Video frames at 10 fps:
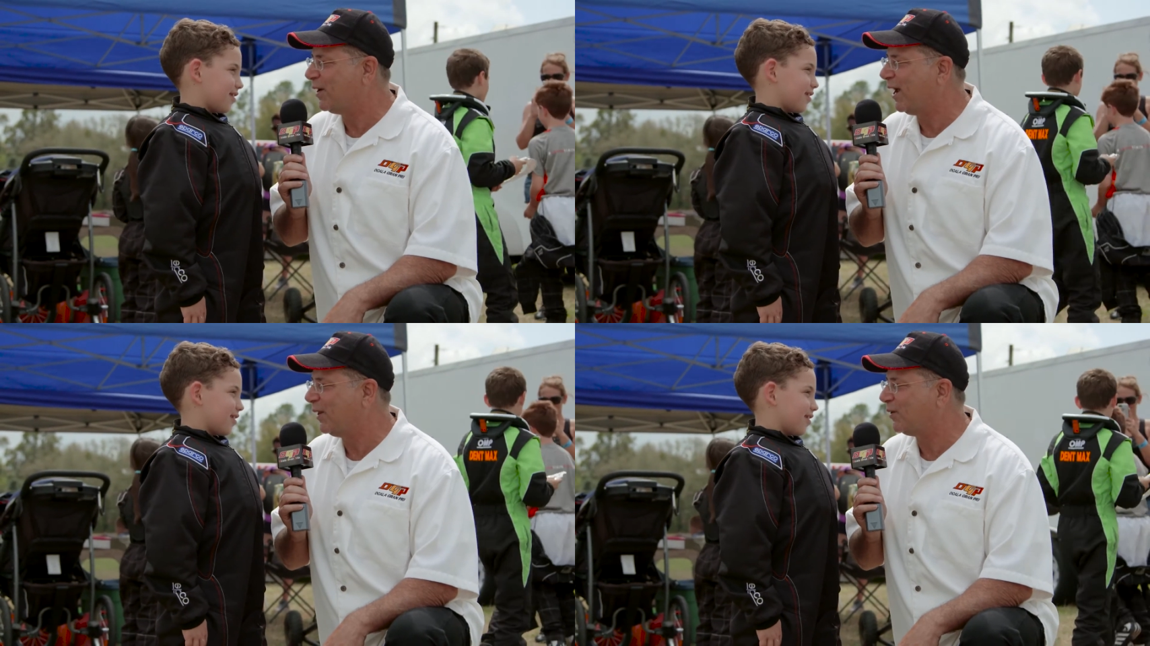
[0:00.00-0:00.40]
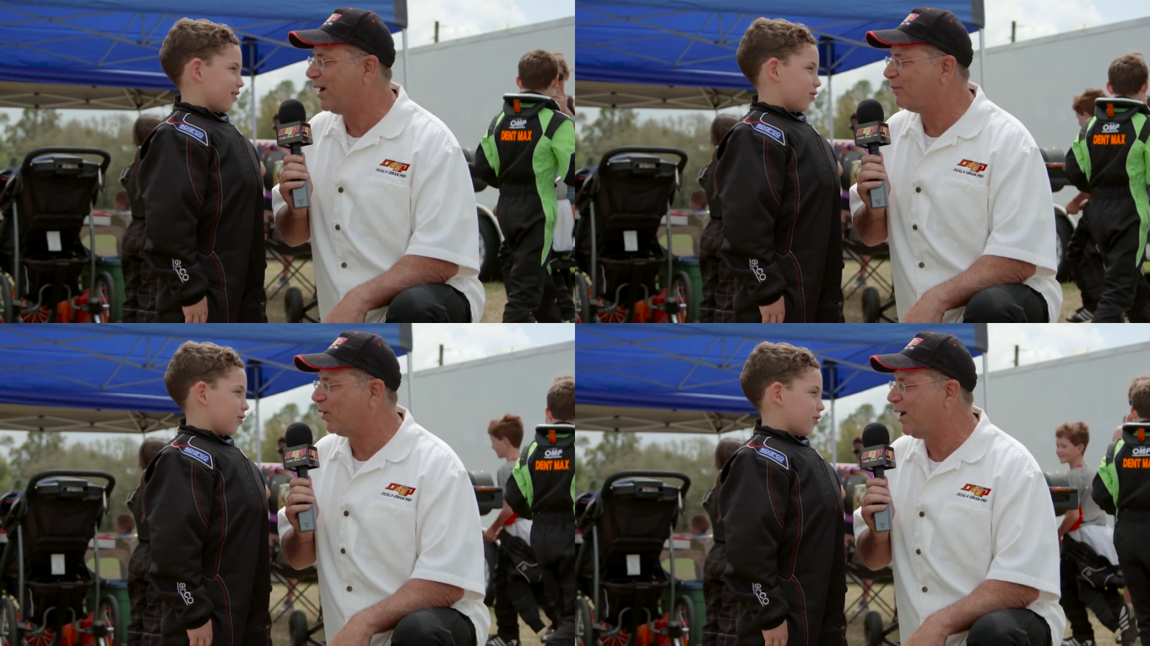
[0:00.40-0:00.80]
Speaker 1: Ocala
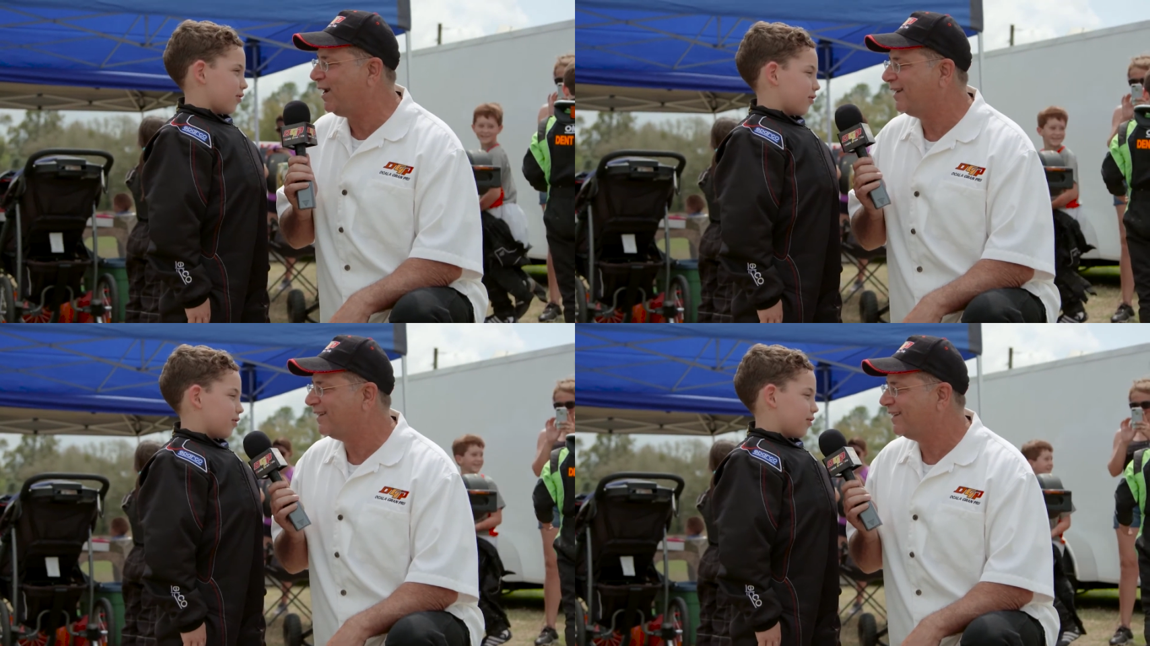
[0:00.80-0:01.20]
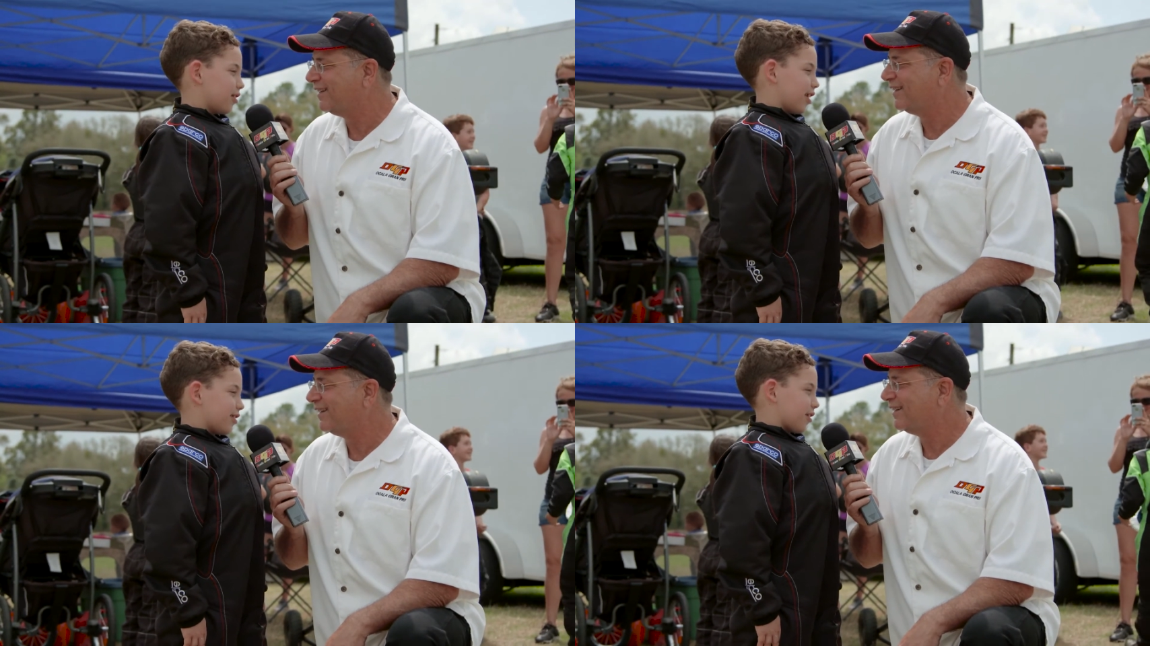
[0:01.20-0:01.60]
Gran Prix?
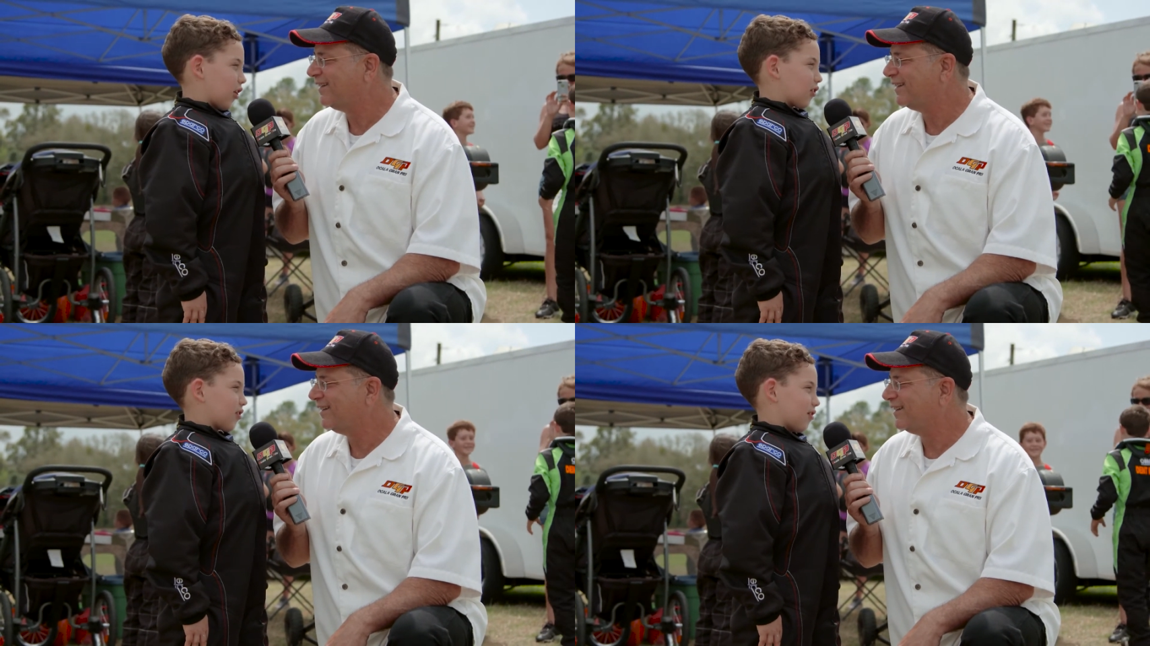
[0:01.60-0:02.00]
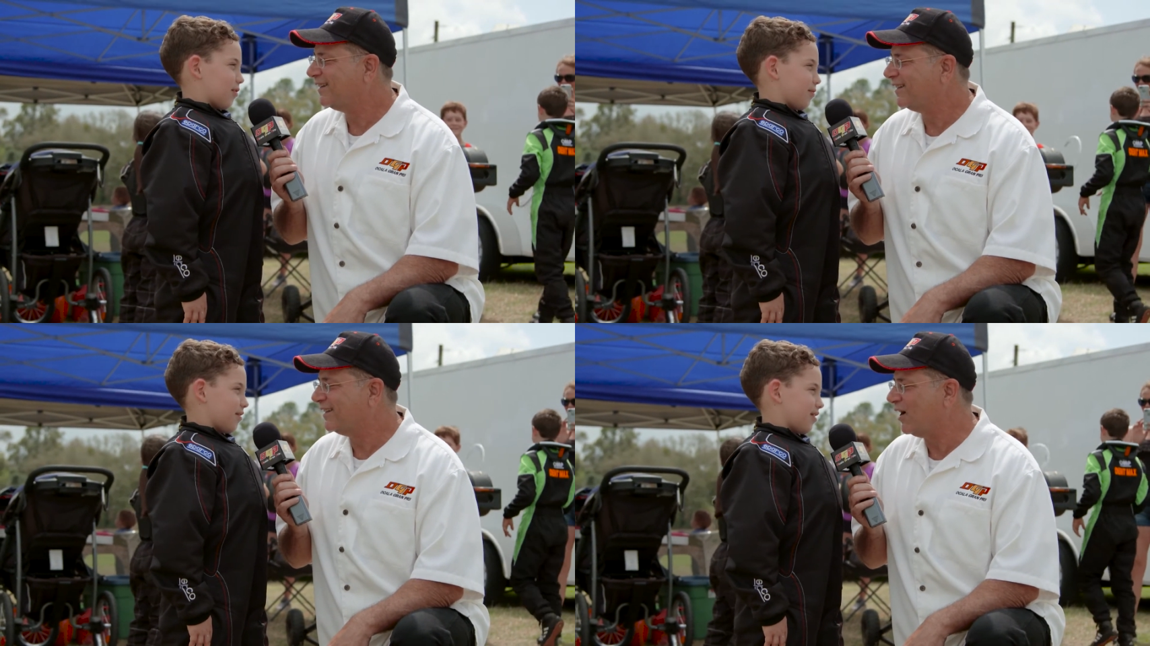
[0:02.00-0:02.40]
Speaker 2: It's
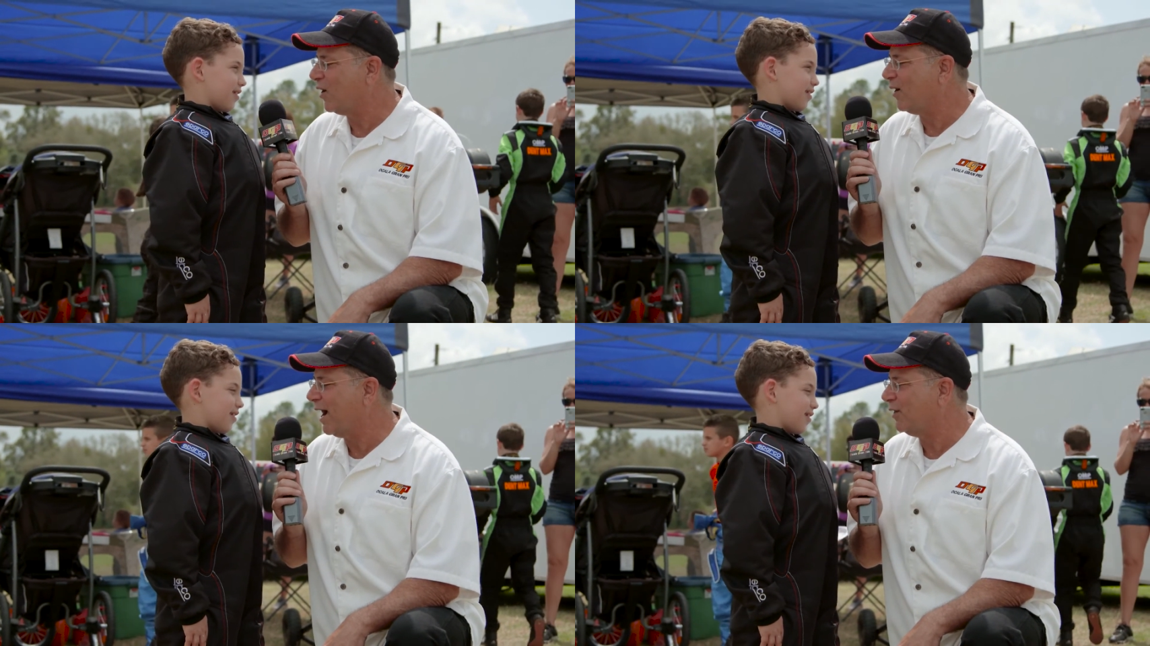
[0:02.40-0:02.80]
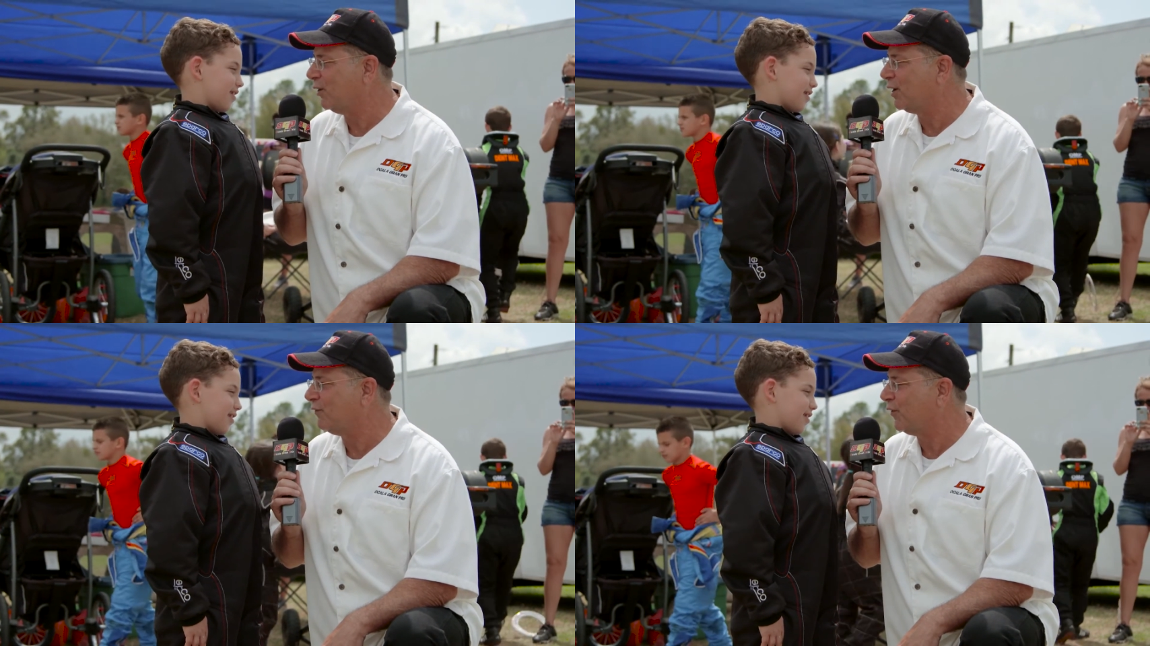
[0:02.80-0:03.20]
awesome. All
Speaker 1: right,
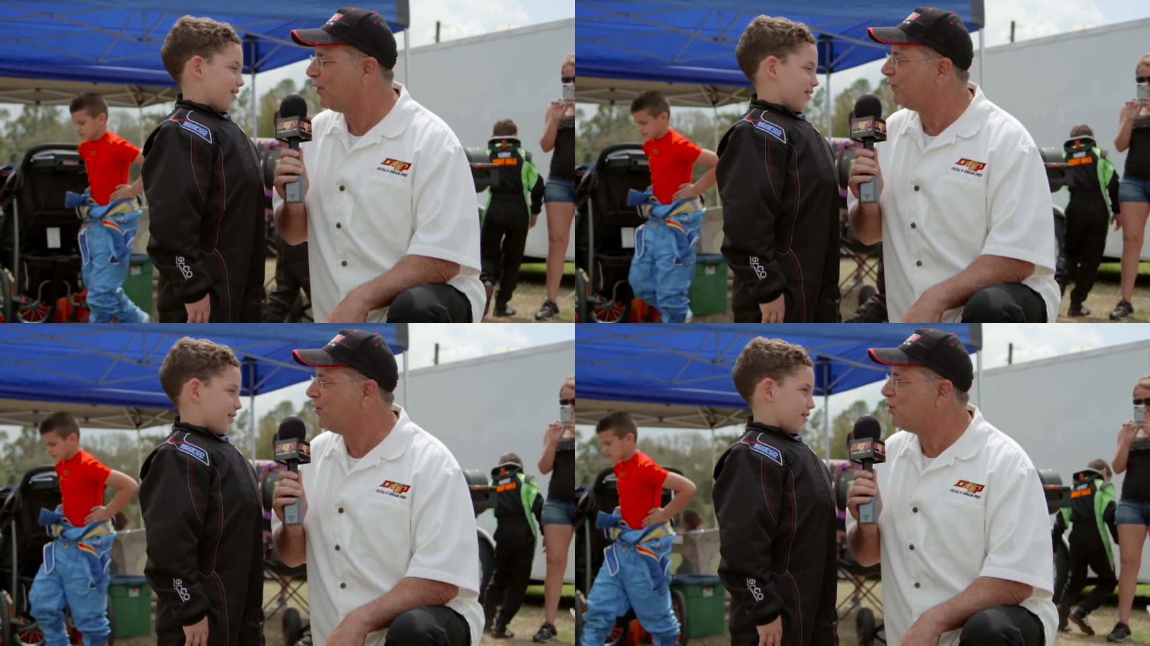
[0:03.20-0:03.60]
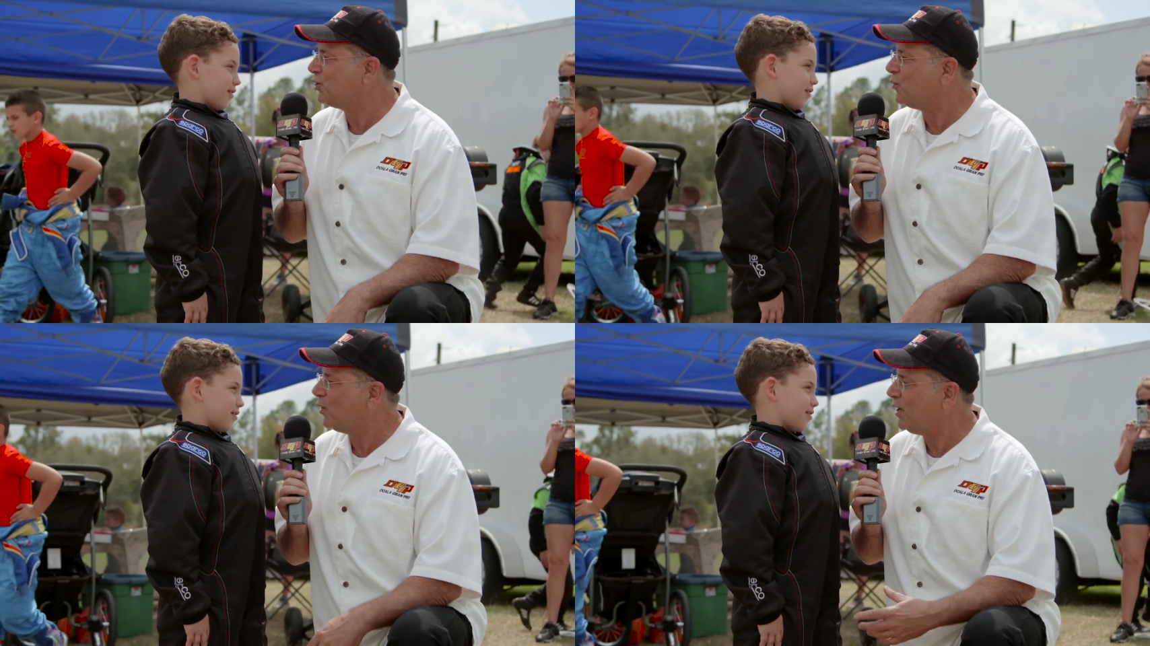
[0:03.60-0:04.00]
looking for a
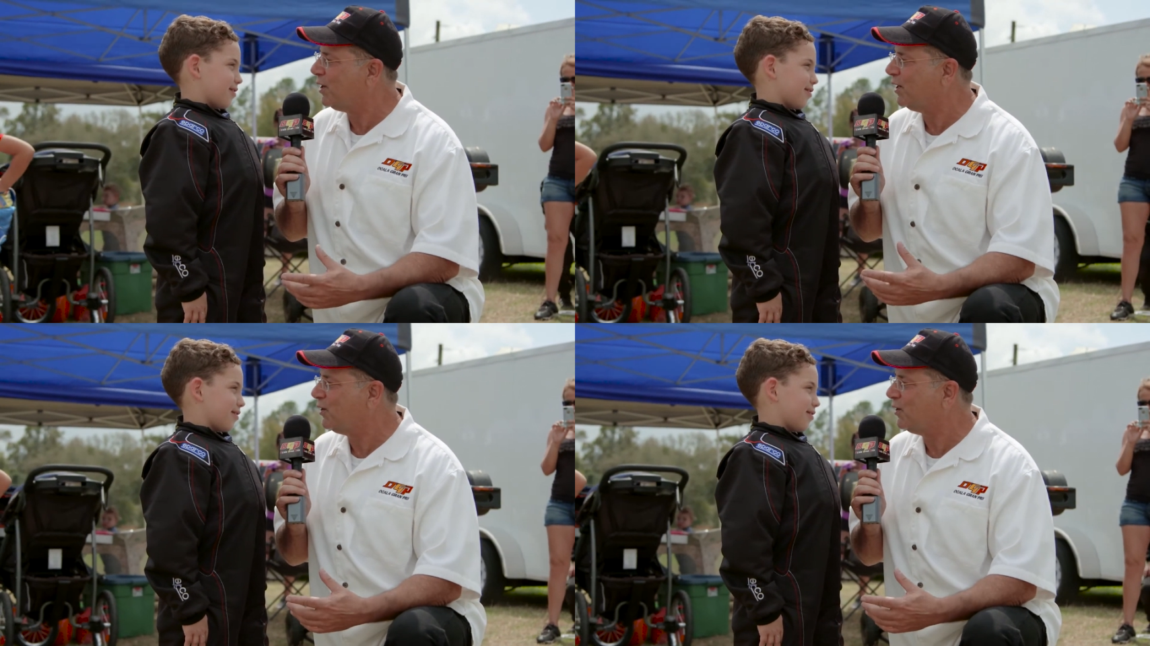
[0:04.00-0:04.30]
future. What are you going to